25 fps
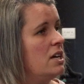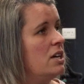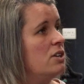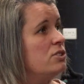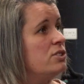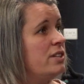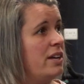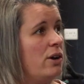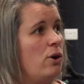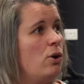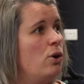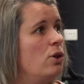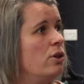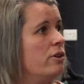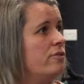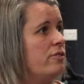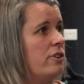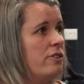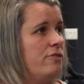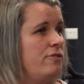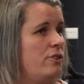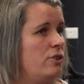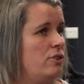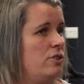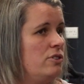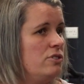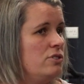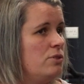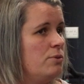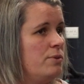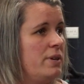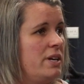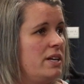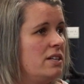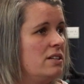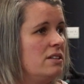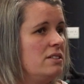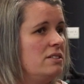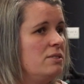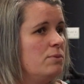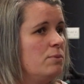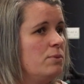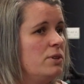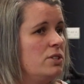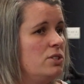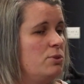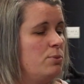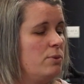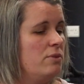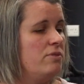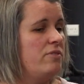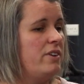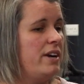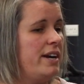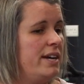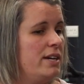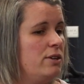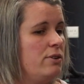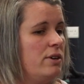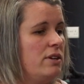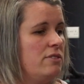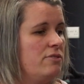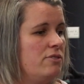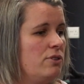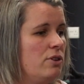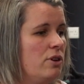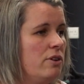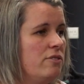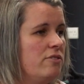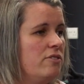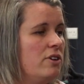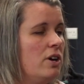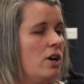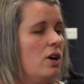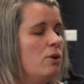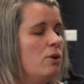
So yeah, all of our food is donated, which we're very grateful of.